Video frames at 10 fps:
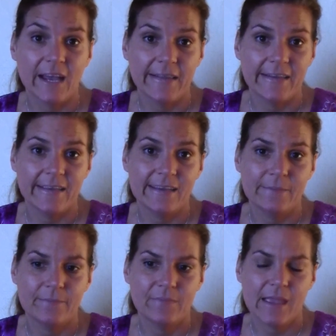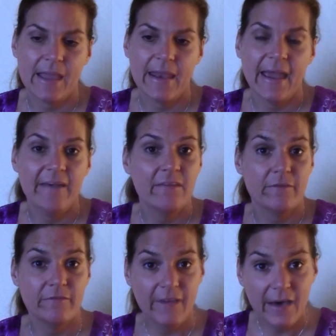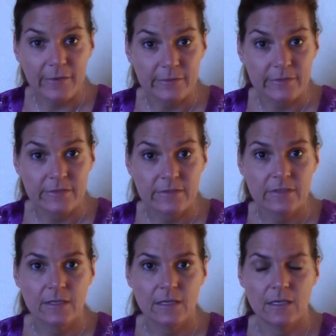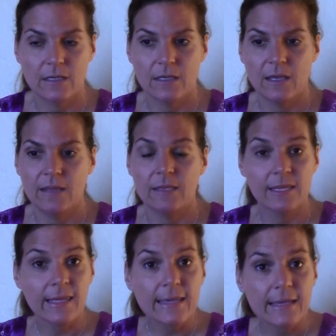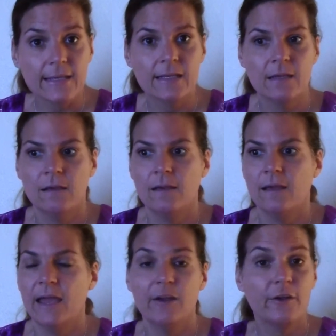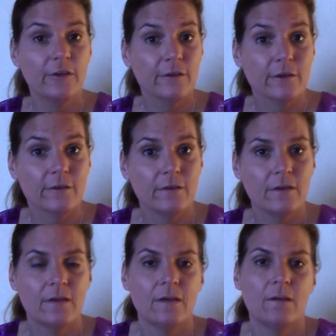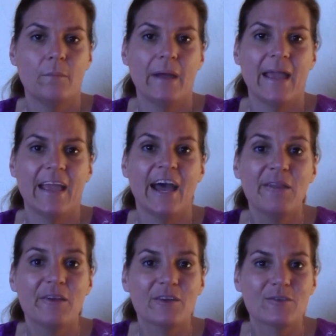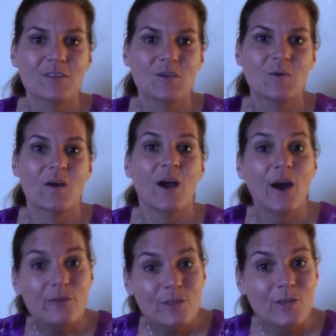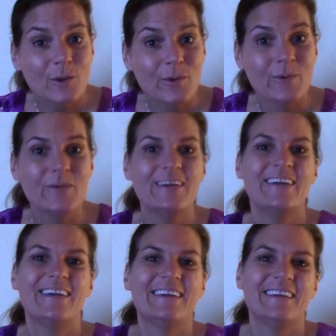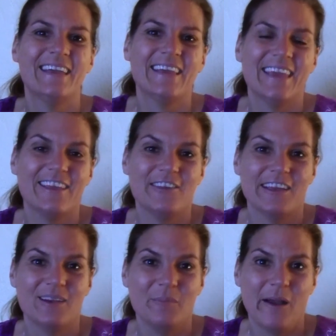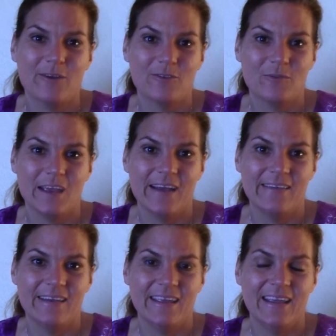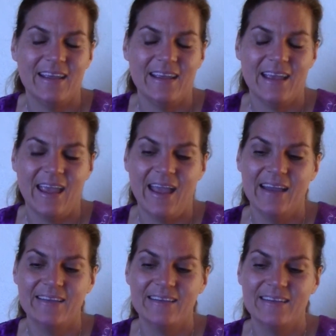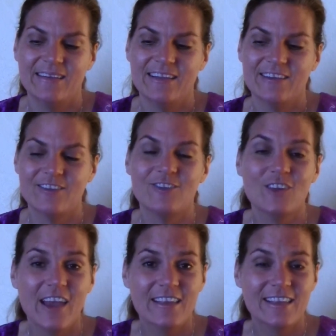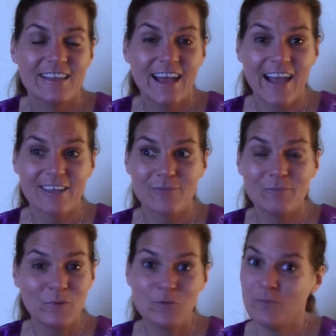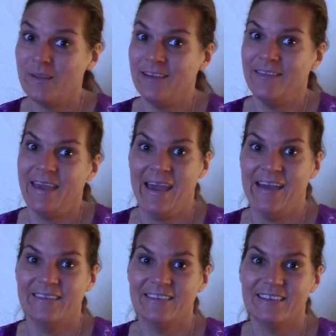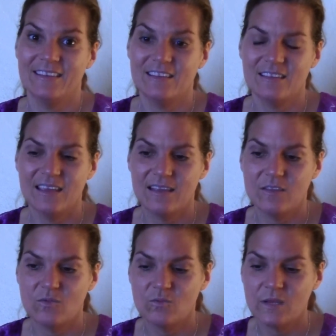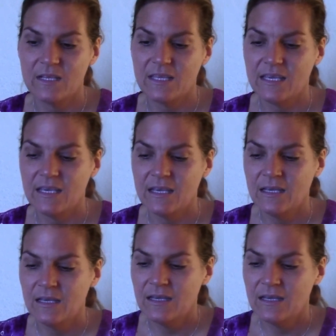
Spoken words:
reality and have it felt and seen and heard by others who are also engaging in a parts reality. And there's just such movement in that. It's really